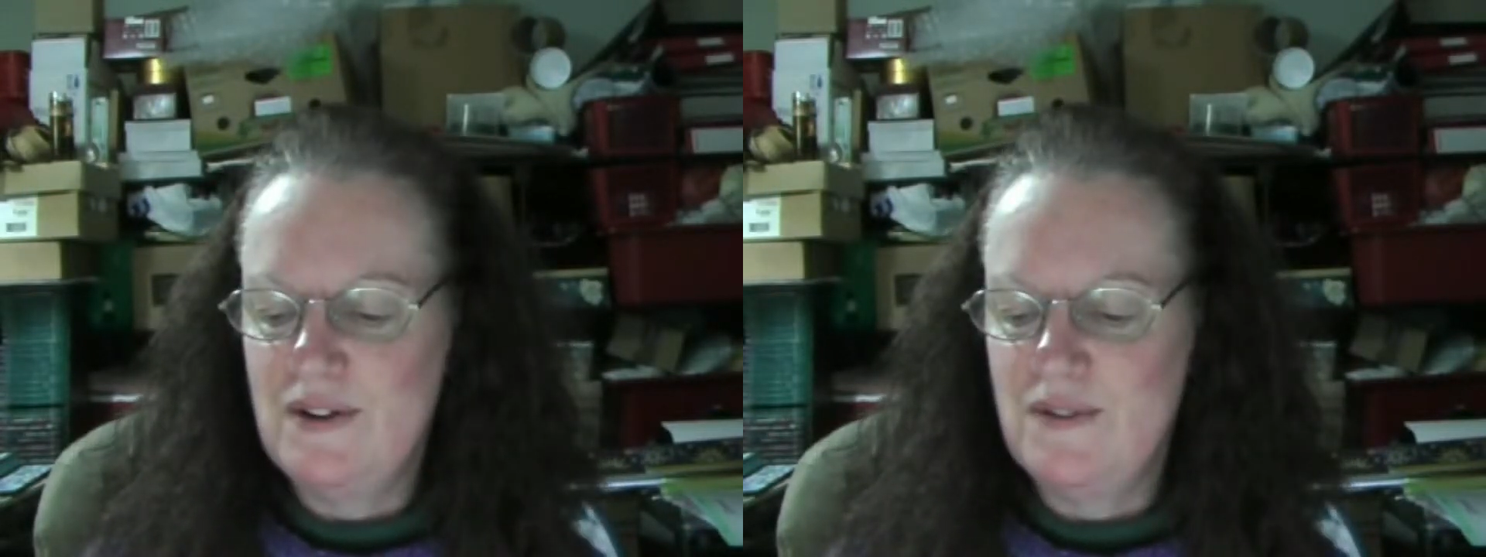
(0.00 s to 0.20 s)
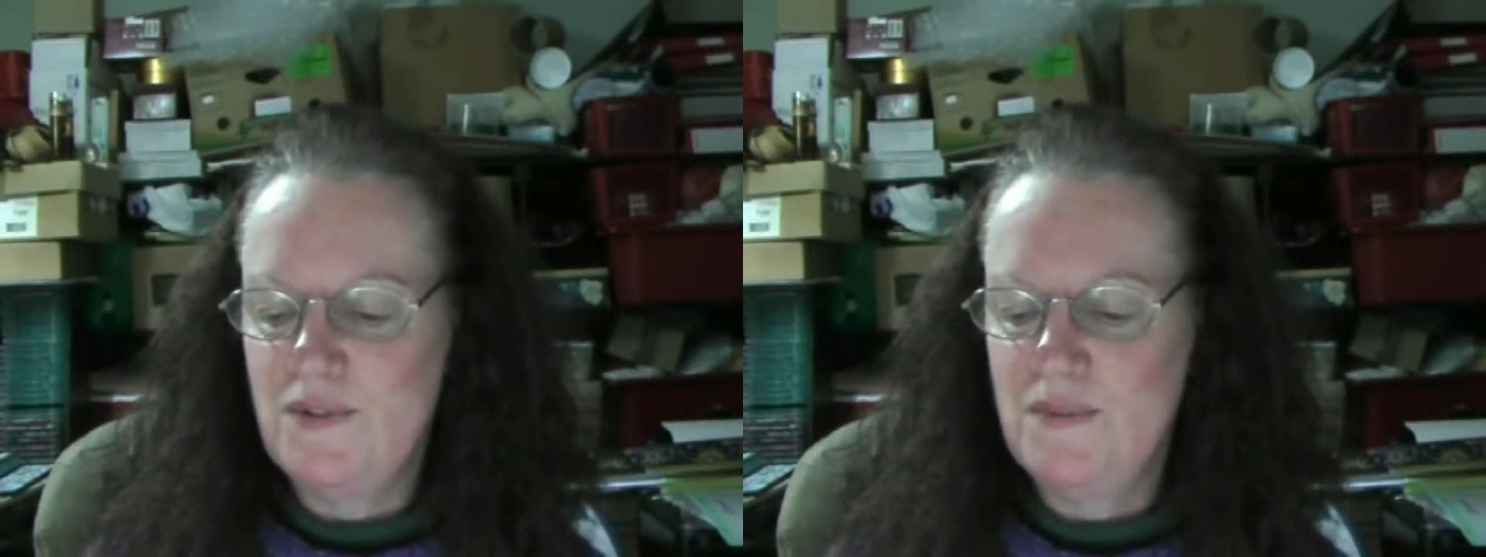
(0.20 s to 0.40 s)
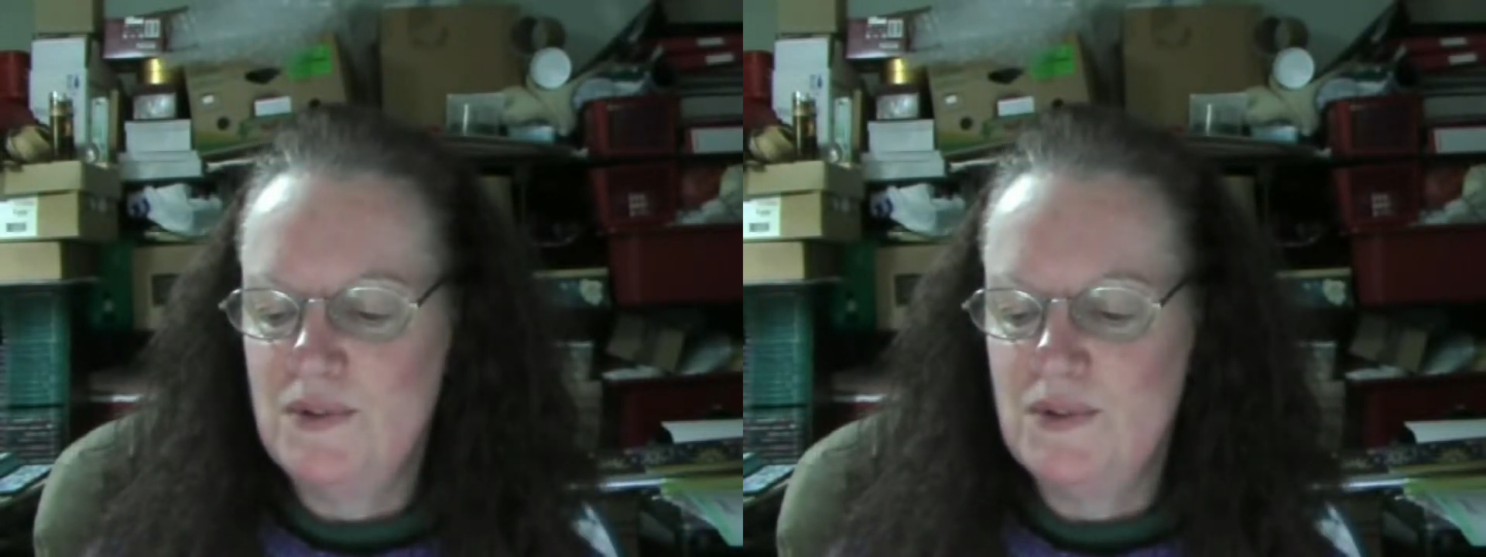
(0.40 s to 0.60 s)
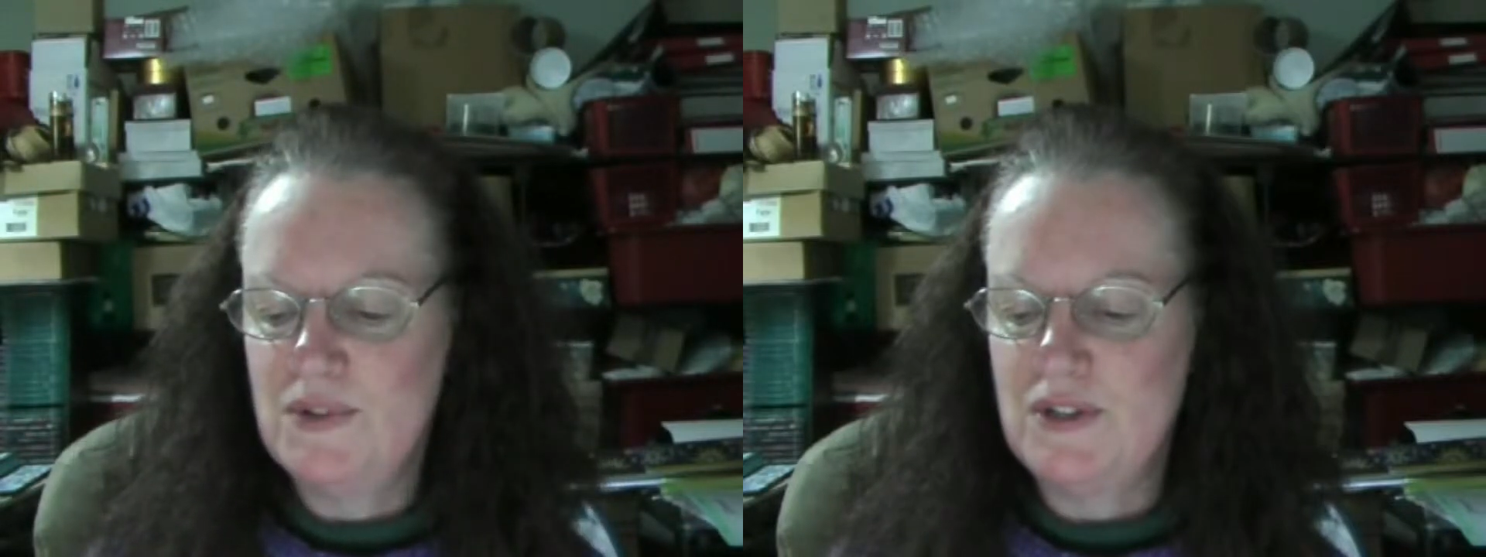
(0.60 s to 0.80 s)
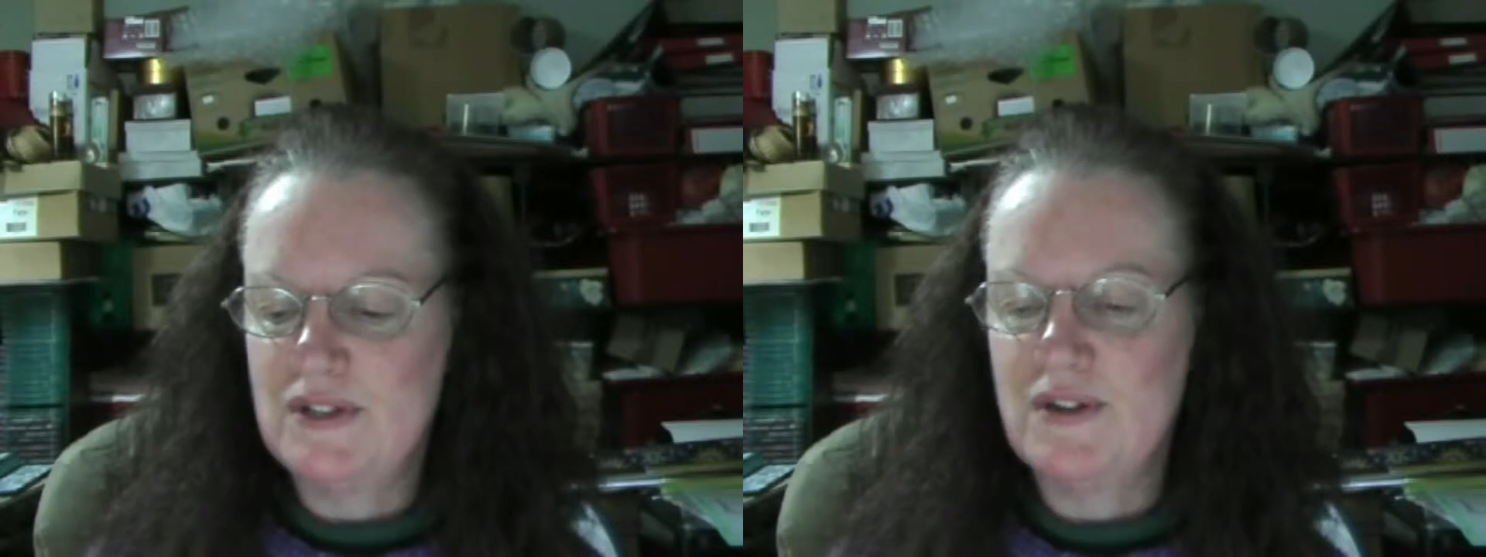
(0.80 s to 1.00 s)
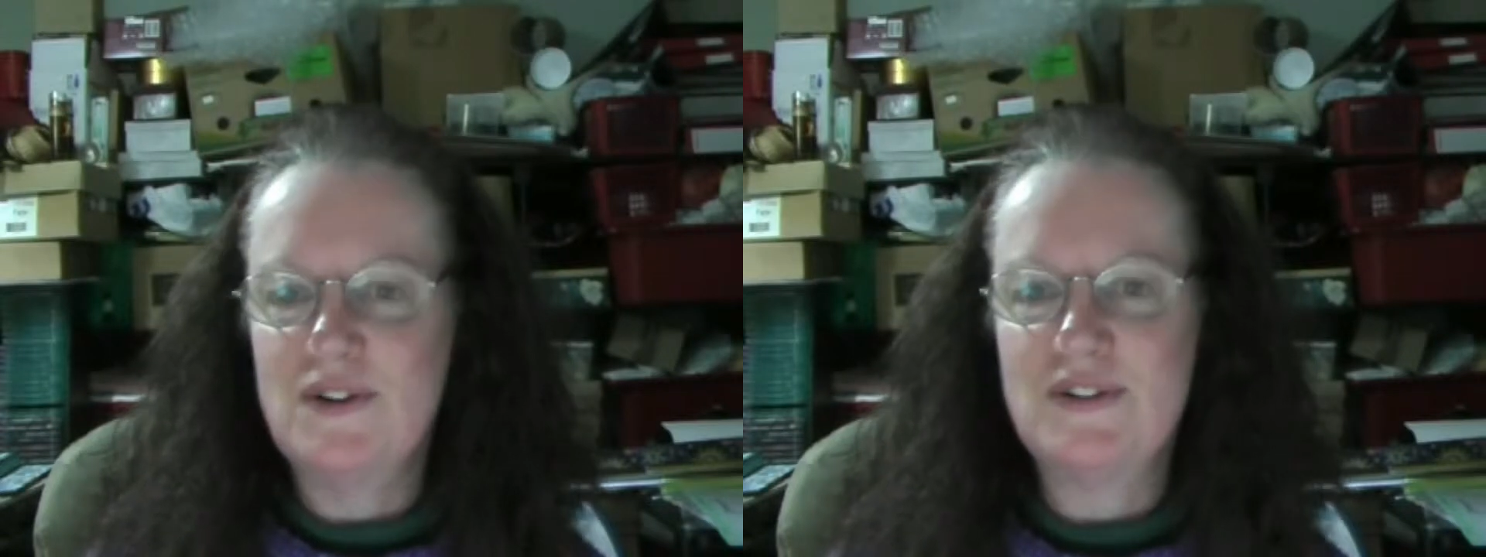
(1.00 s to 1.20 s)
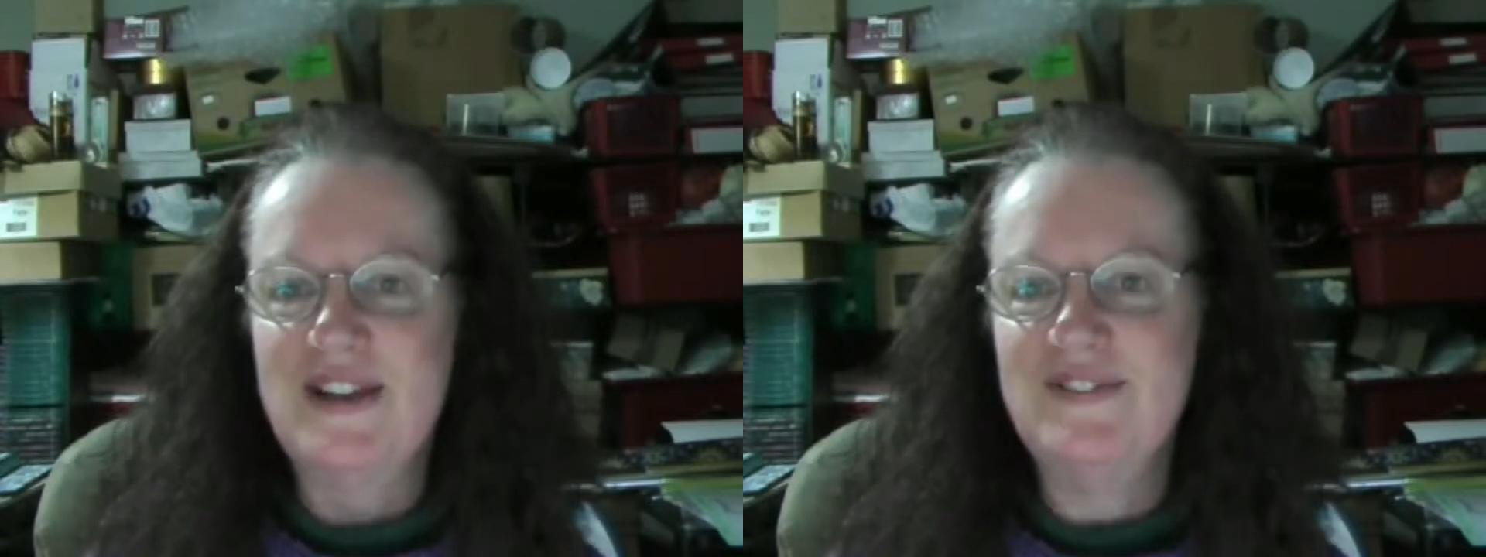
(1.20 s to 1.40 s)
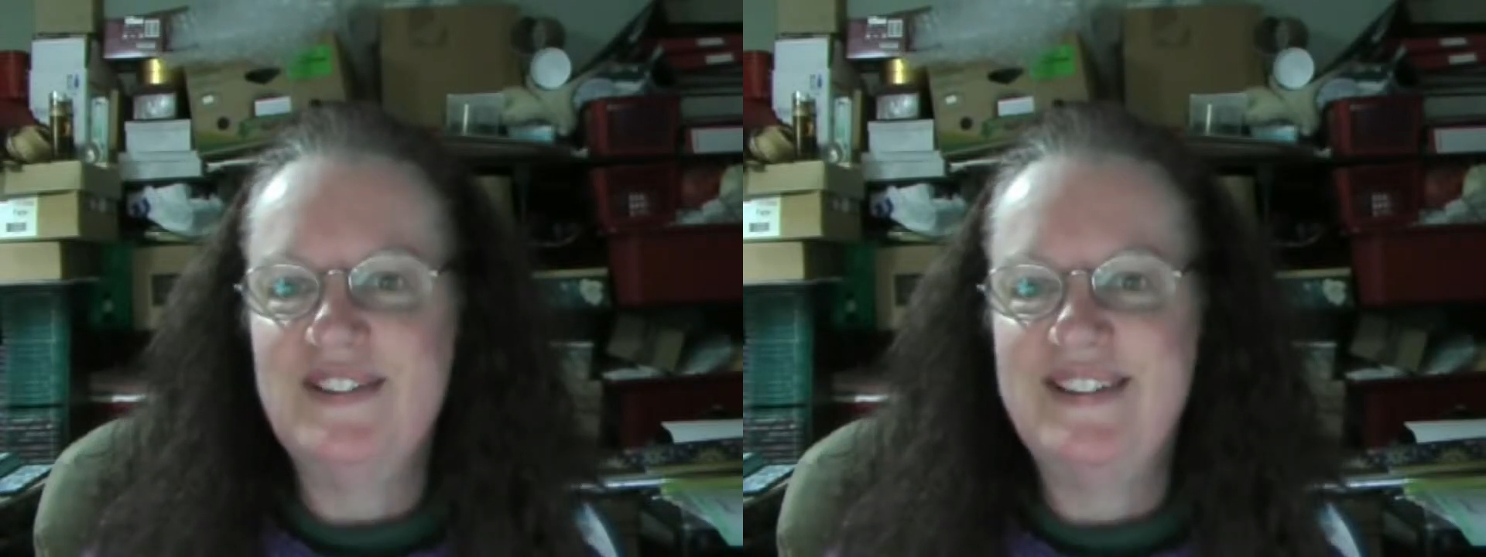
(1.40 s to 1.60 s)
from Shoshi's Art
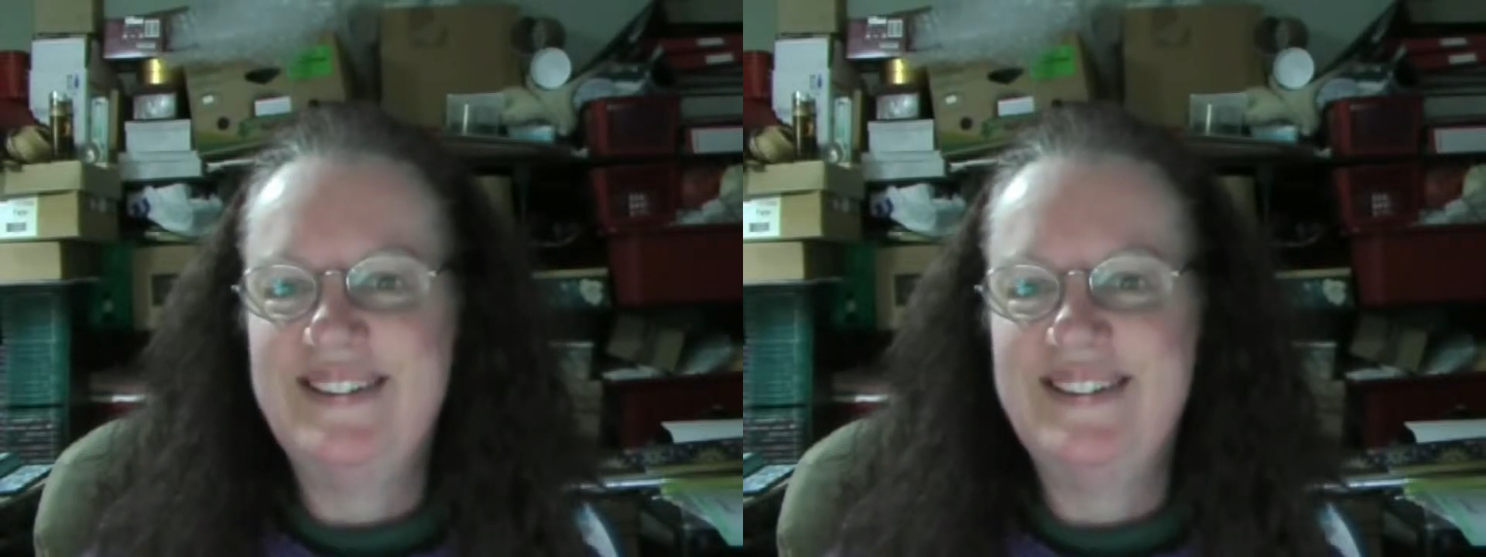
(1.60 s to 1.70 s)
Haven.